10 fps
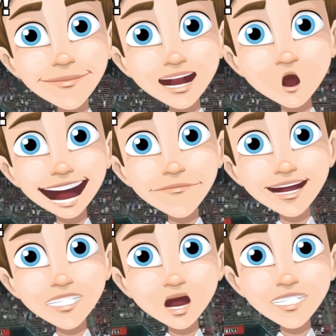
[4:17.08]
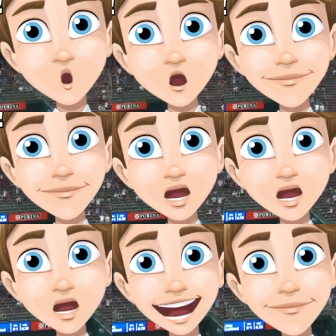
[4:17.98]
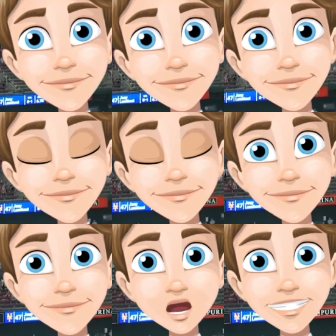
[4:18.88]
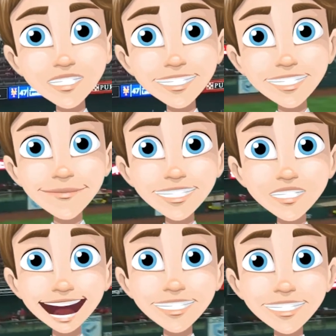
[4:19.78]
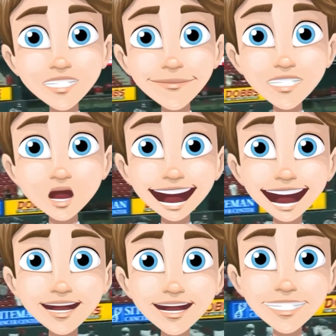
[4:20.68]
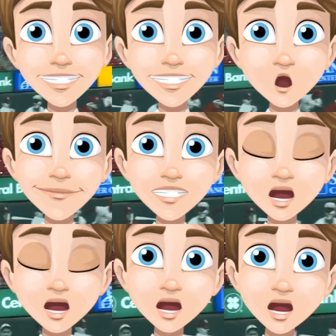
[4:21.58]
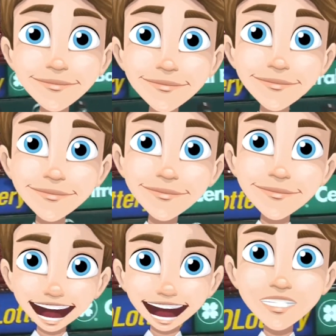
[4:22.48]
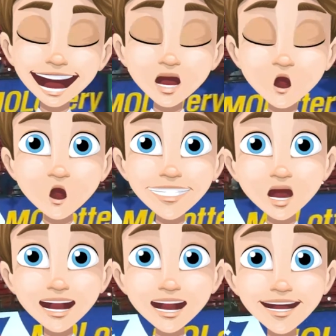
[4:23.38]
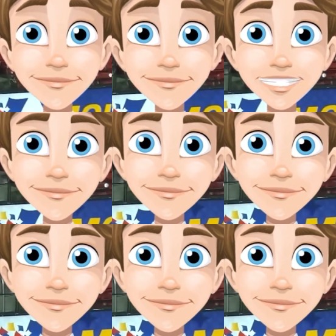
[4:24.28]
the Rockies just weren't in that contention kind of spot, track to go. But hey, everyone's got their reasons.